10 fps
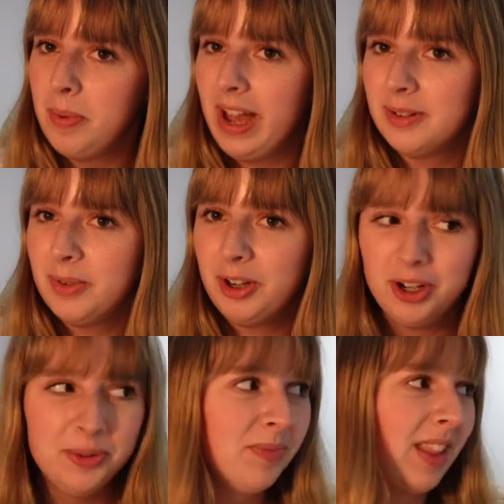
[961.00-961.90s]
back in my
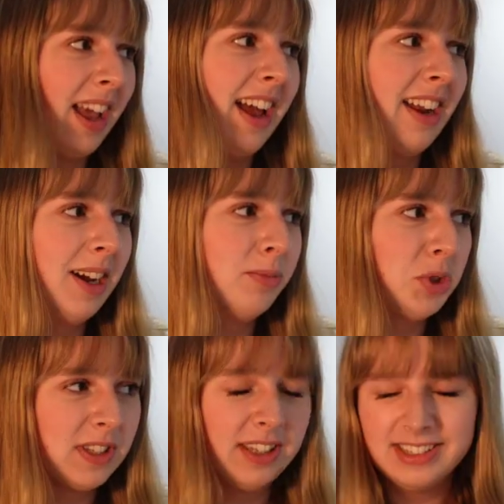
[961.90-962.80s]
room and I'm
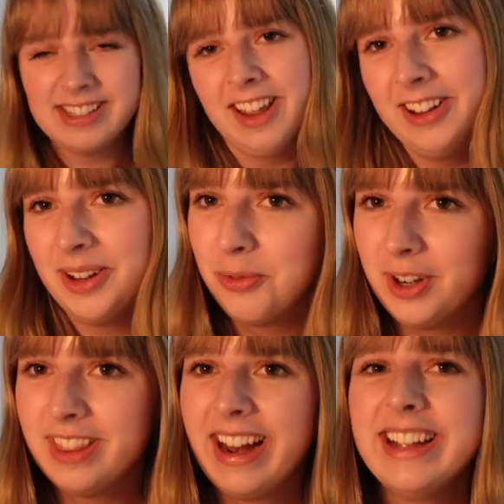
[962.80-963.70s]
just gonna settle in
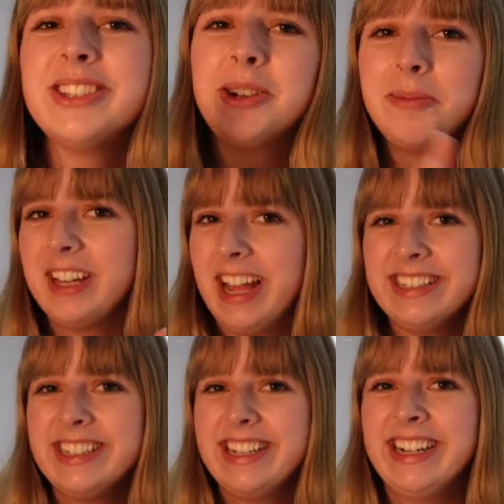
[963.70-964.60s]
for the night, so I'm gonna
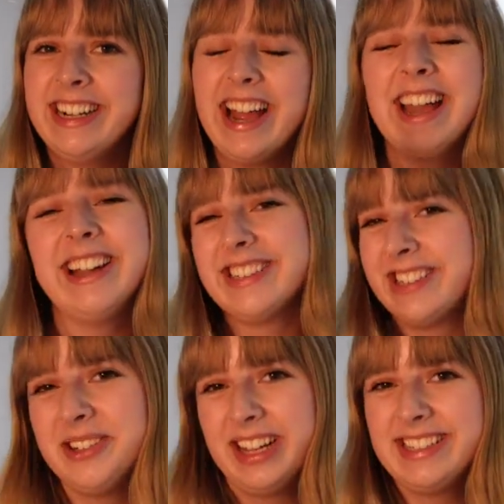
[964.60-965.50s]
end it here and I'll
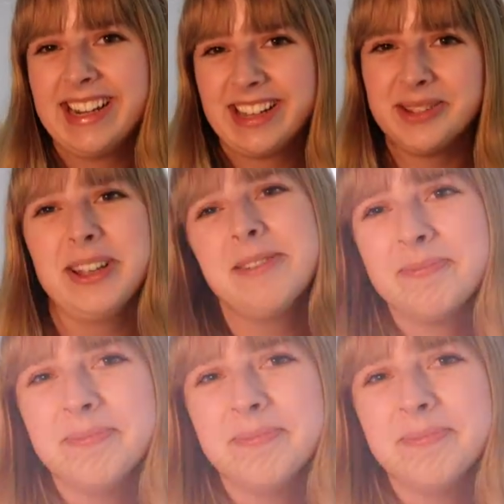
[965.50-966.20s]
see you guys next week.